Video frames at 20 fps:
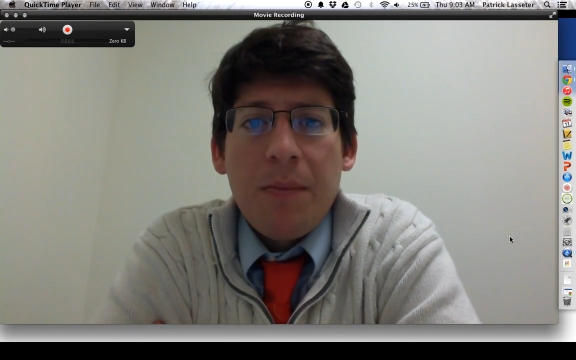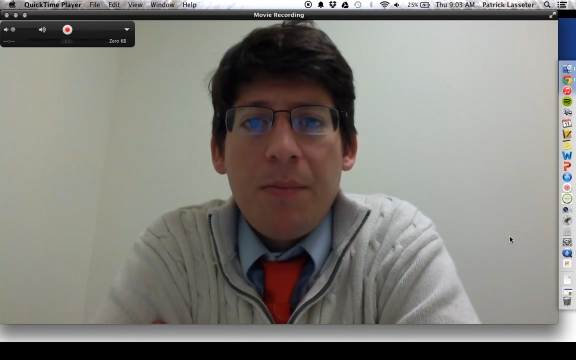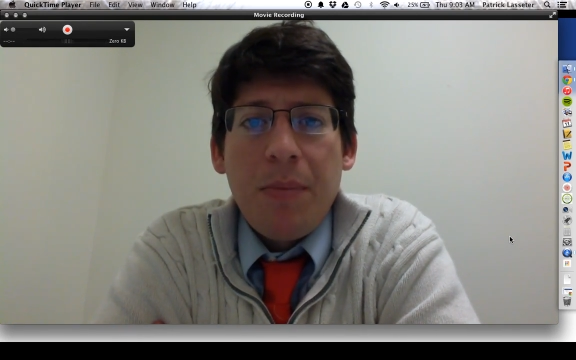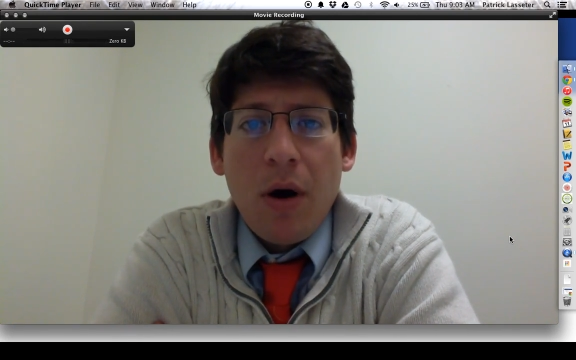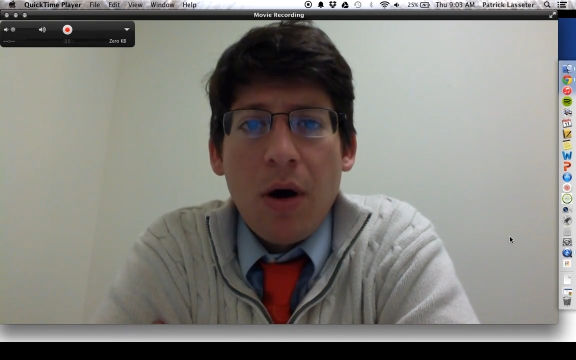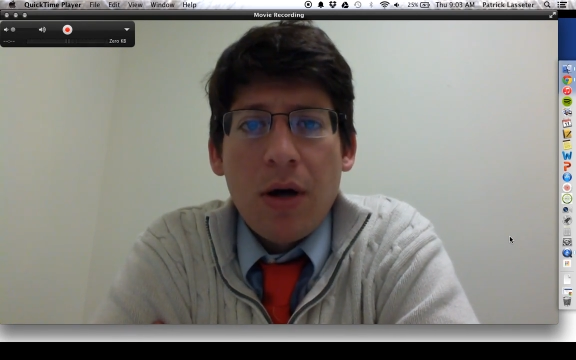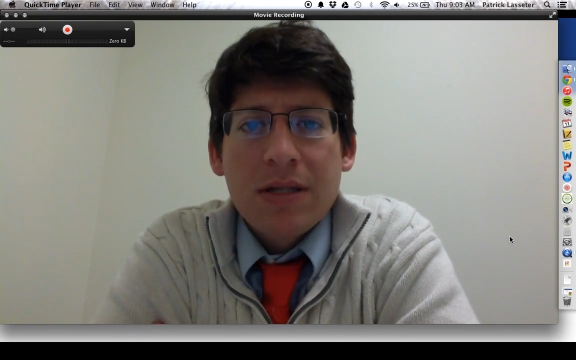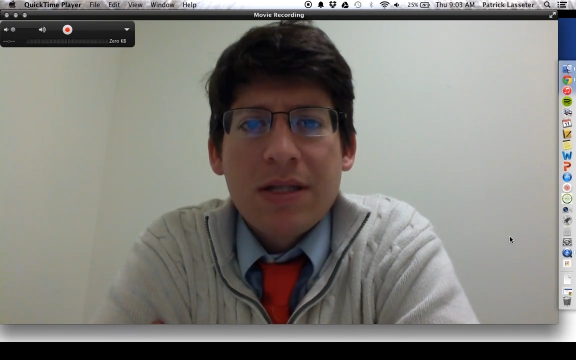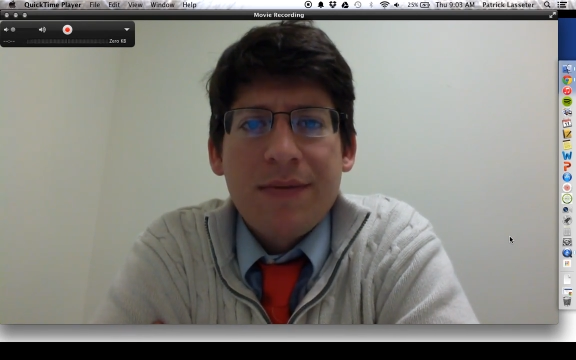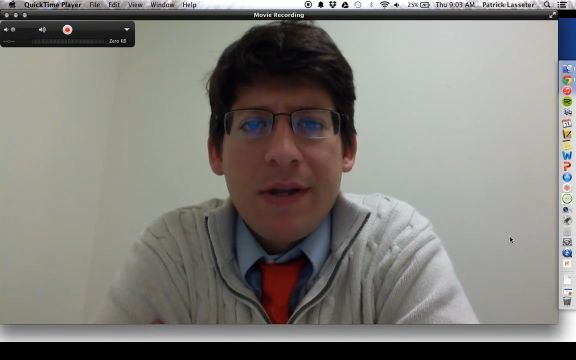
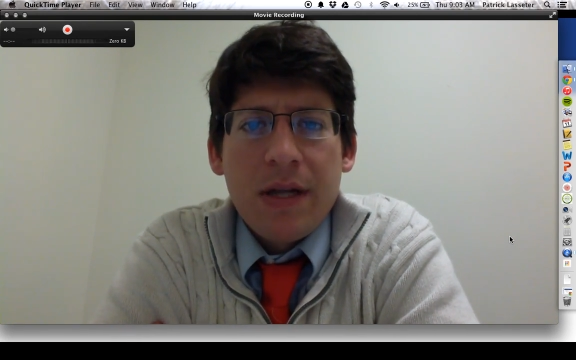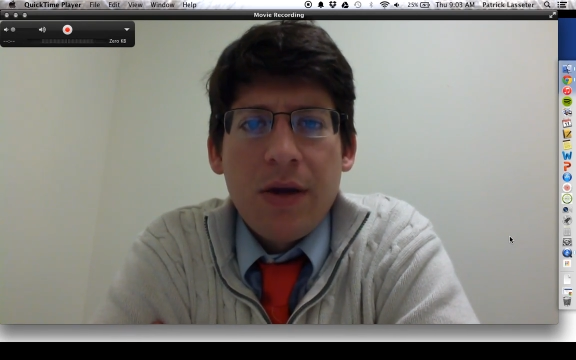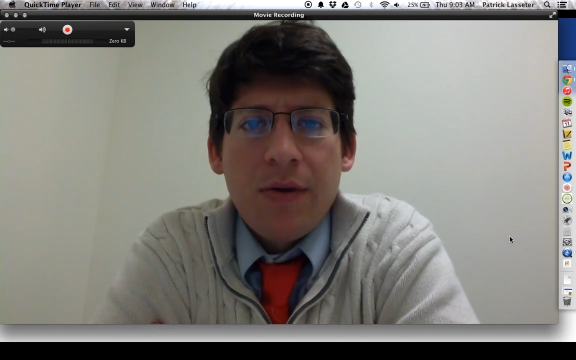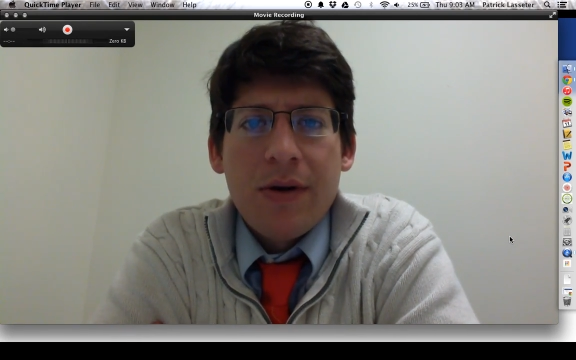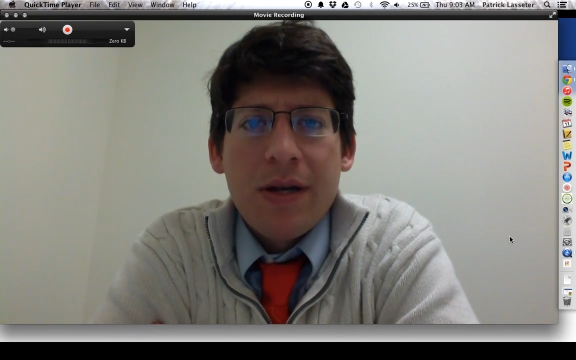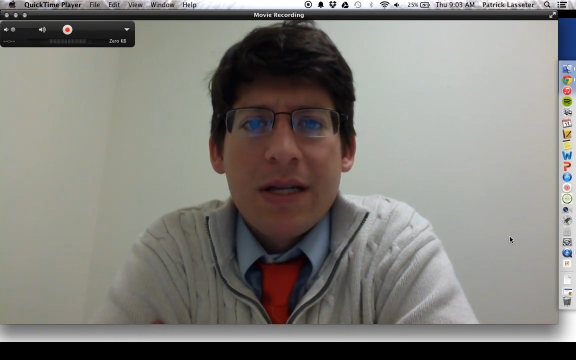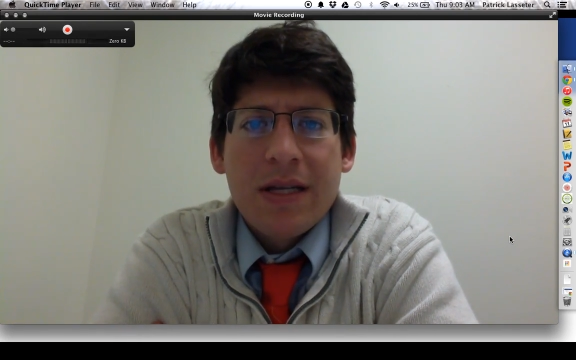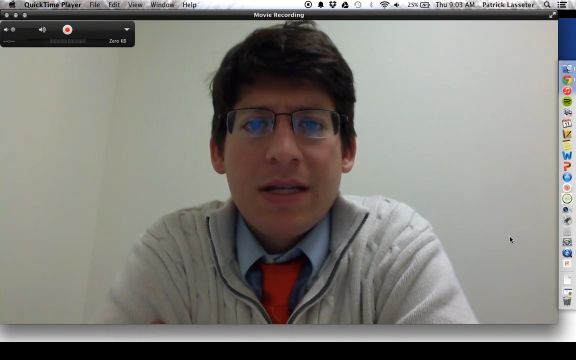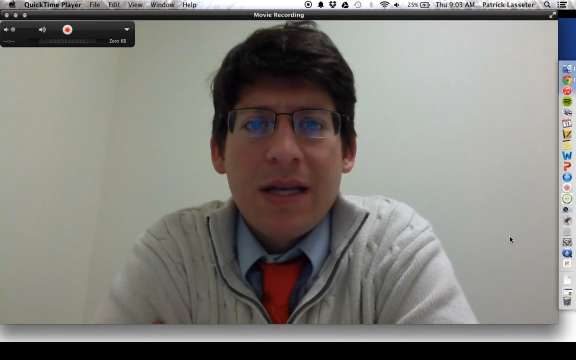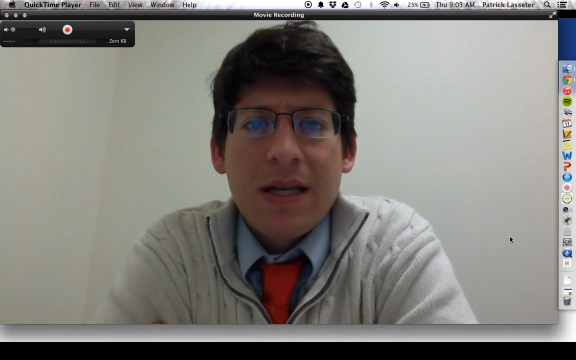pause the video
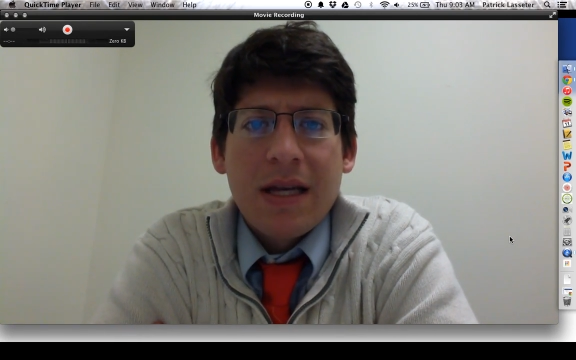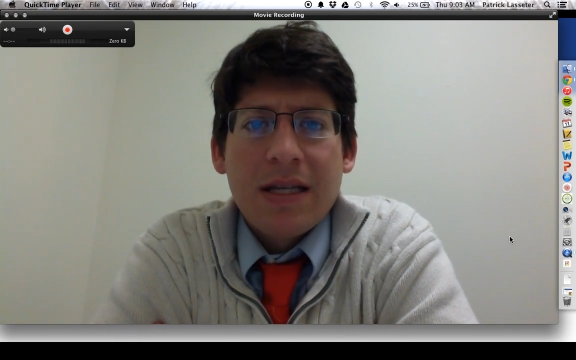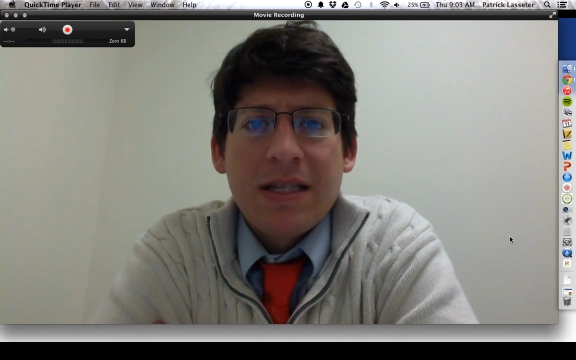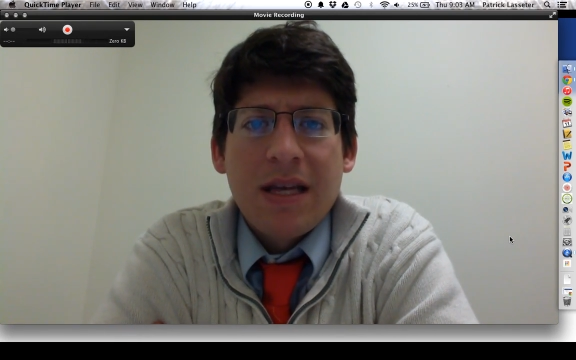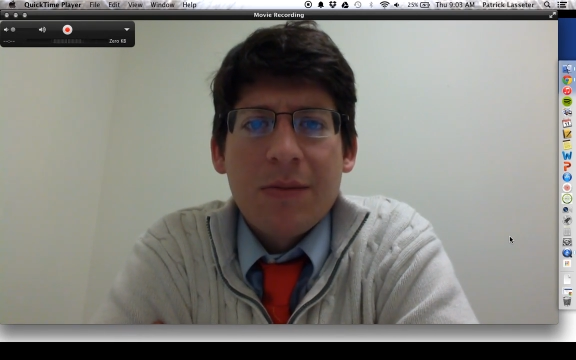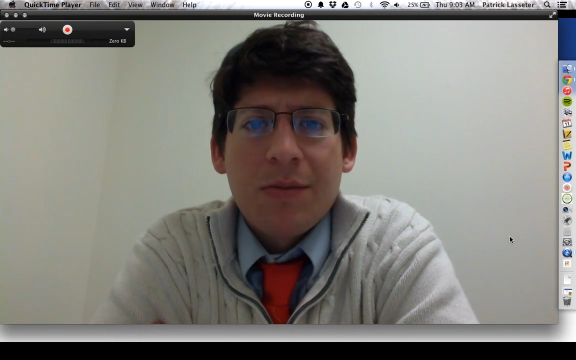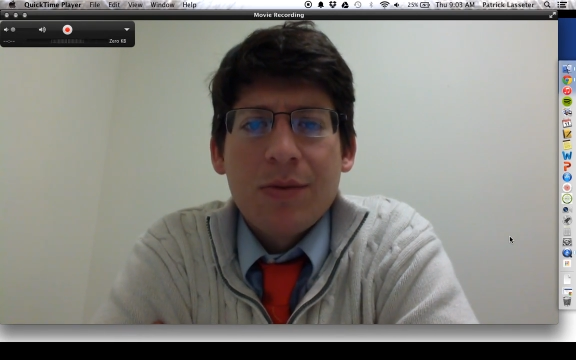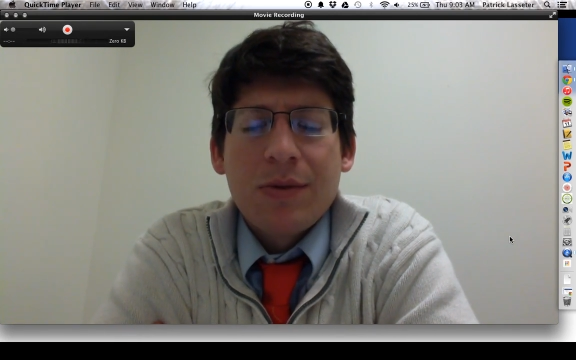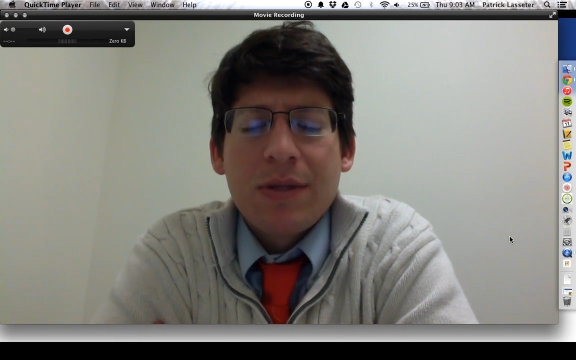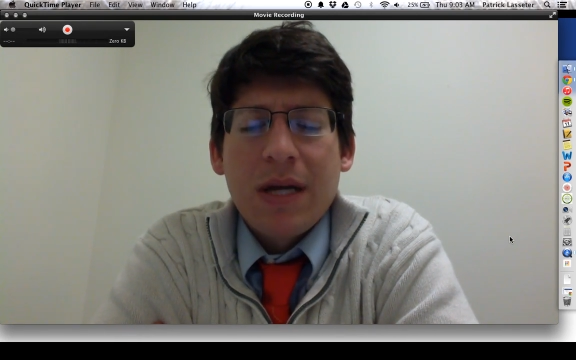at
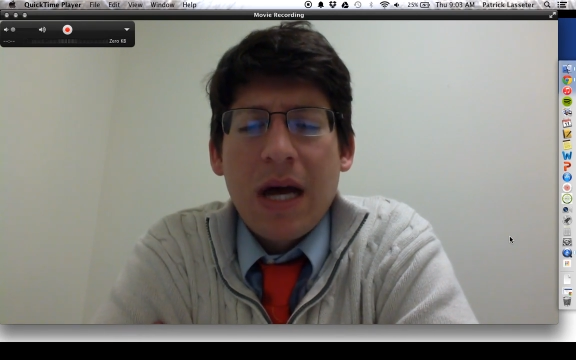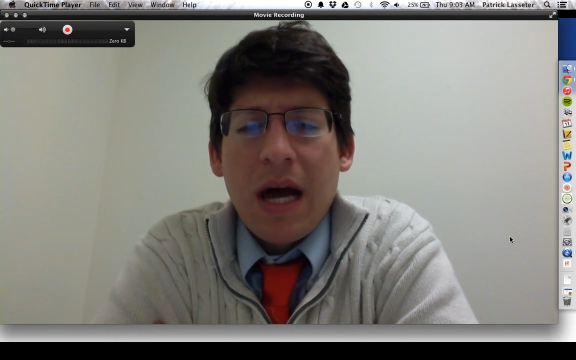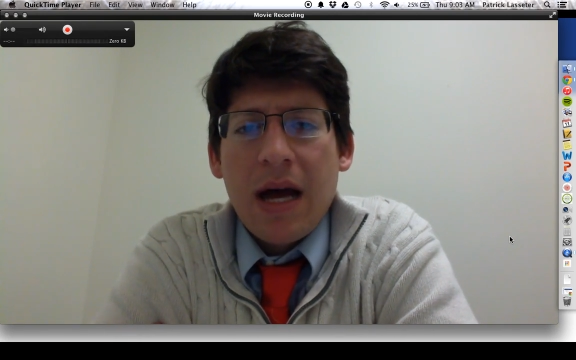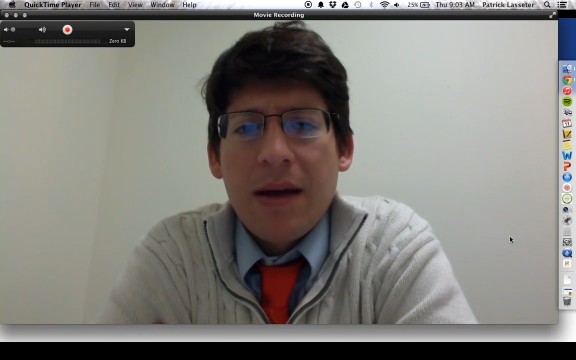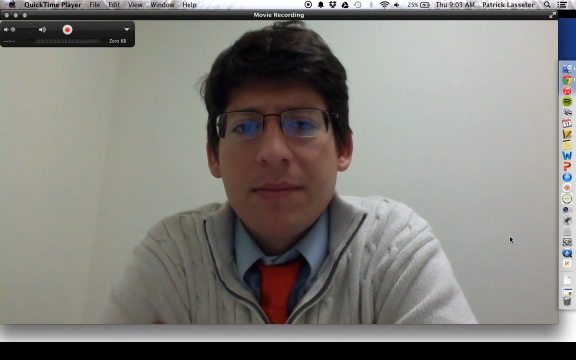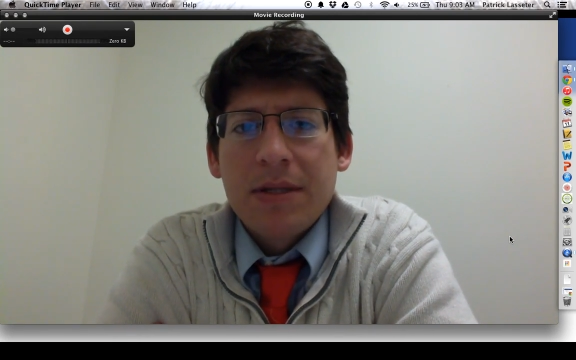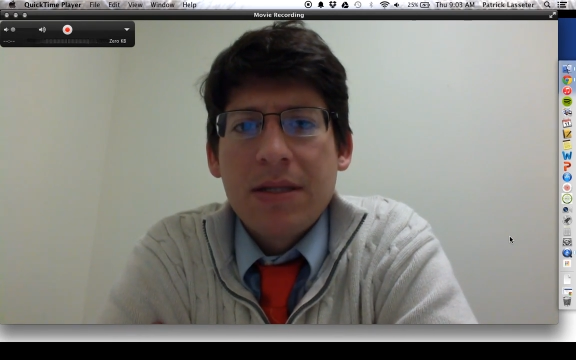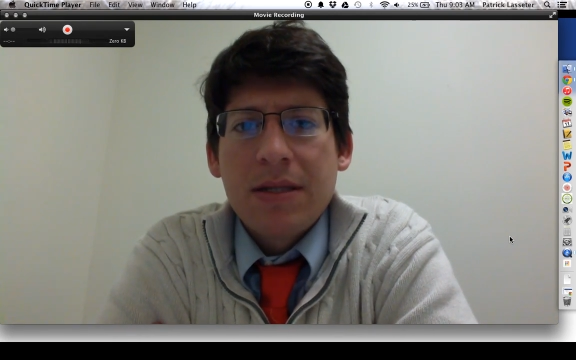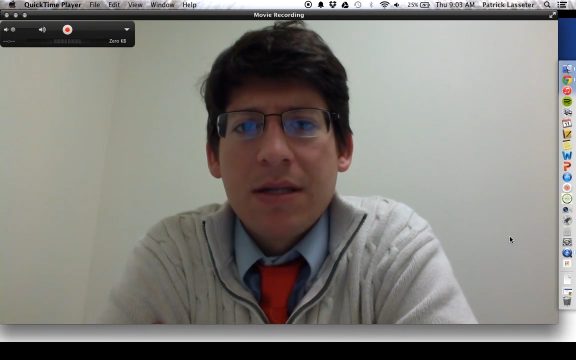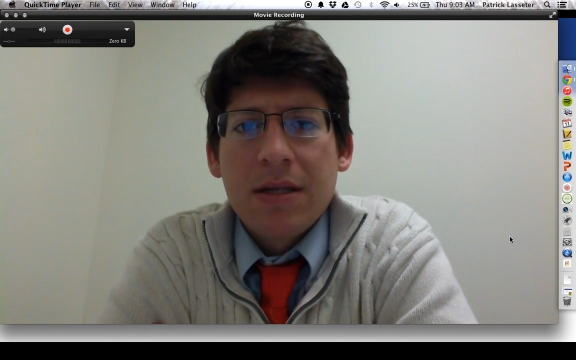acceptable
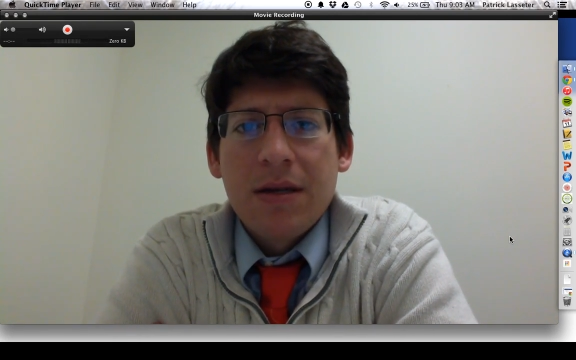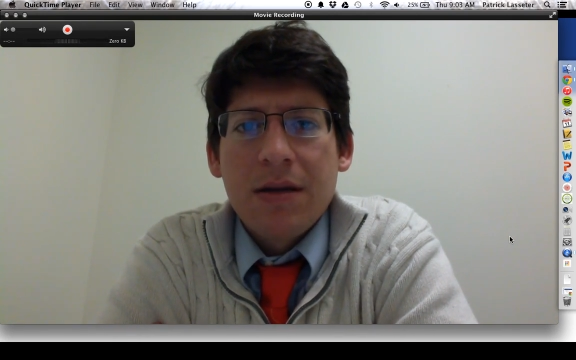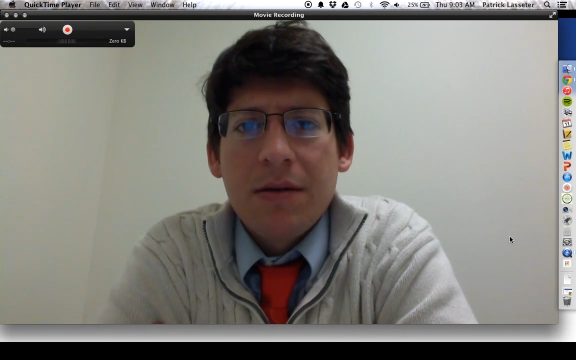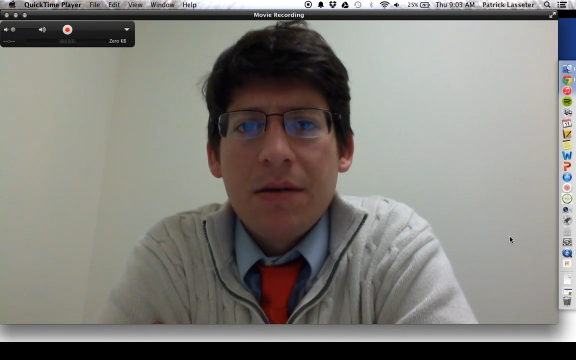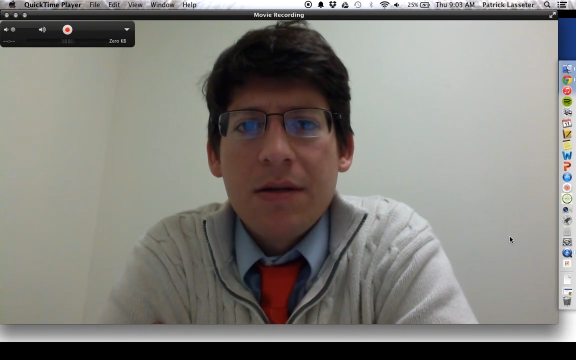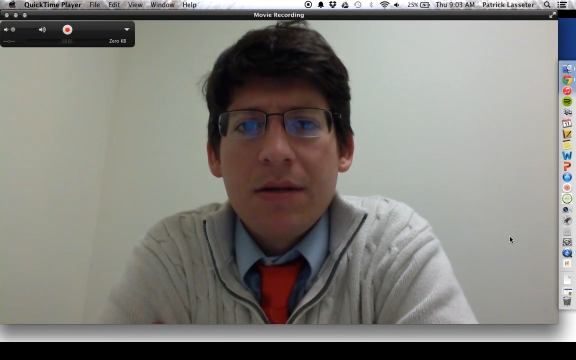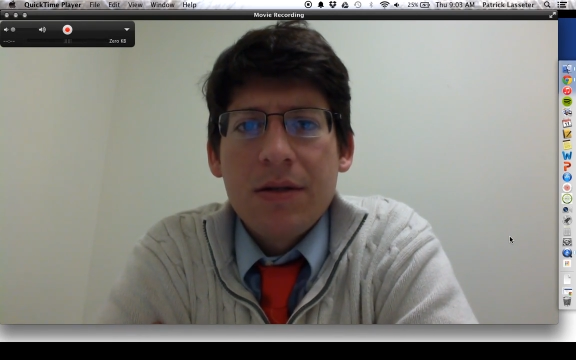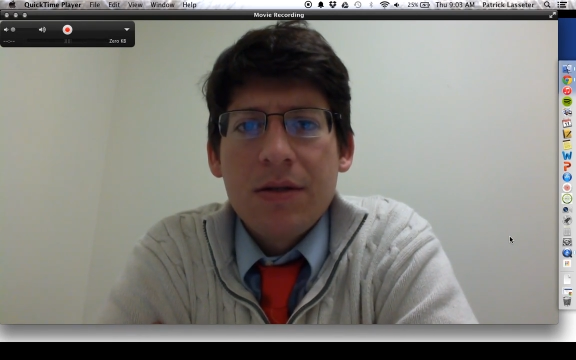times to